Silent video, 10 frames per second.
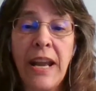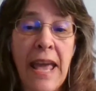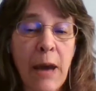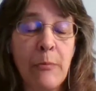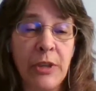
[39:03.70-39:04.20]
What
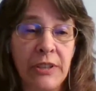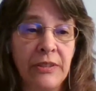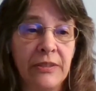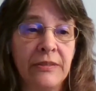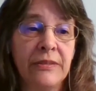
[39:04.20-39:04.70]

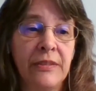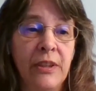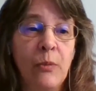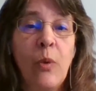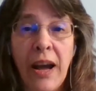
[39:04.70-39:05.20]
happened?
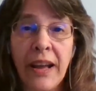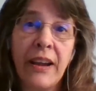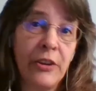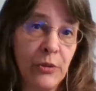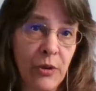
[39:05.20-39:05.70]
Why
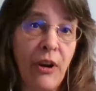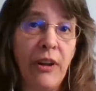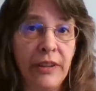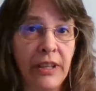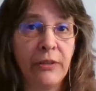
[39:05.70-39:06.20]
are you
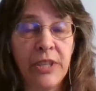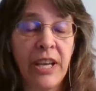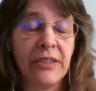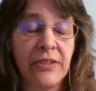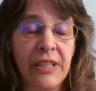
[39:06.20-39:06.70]
calling or
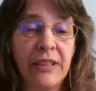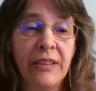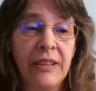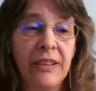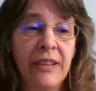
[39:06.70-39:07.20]
texting?
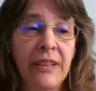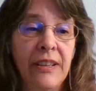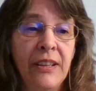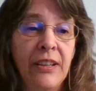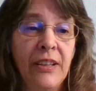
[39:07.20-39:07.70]

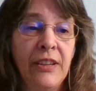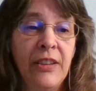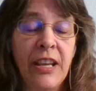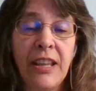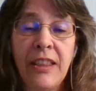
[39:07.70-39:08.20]

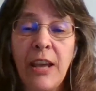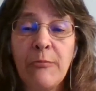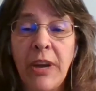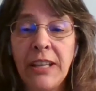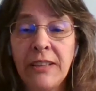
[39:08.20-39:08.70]

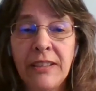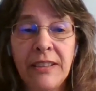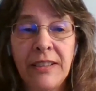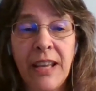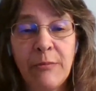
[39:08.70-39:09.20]

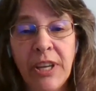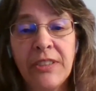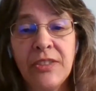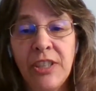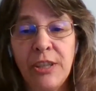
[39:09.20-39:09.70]
That
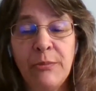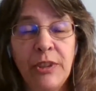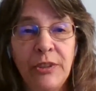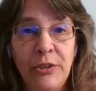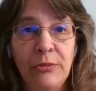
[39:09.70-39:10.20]
might seem
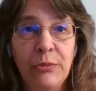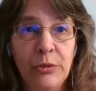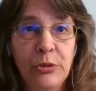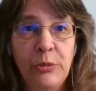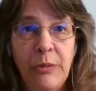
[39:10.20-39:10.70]
a little
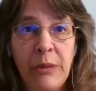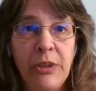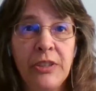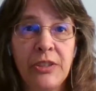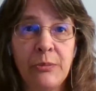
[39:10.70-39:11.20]
rude,
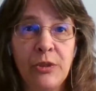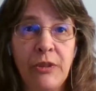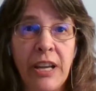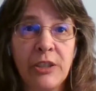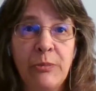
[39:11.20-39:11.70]
maybe in some
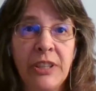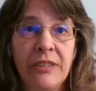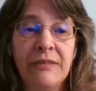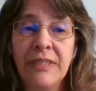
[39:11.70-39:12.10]
direct, but